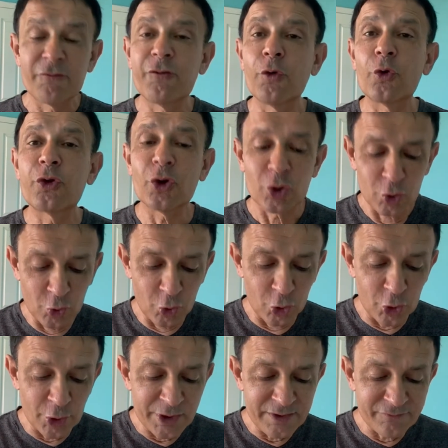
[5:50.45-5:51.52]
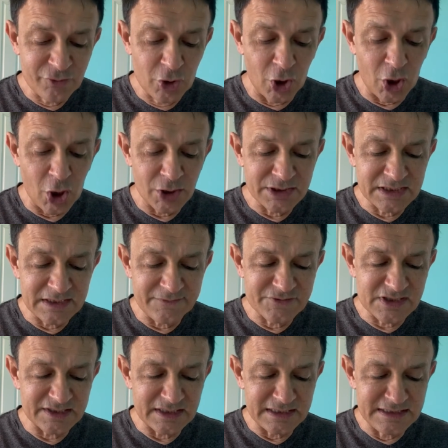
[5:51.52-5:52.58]
for the glory of God gives
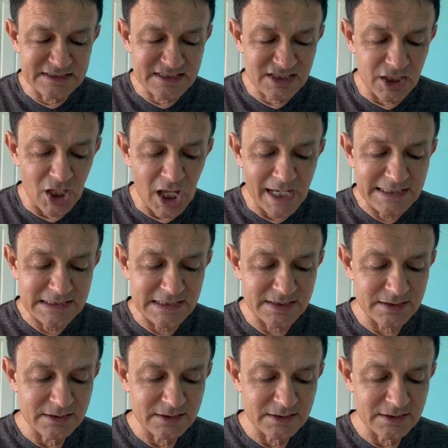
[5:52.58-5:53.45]
it its light,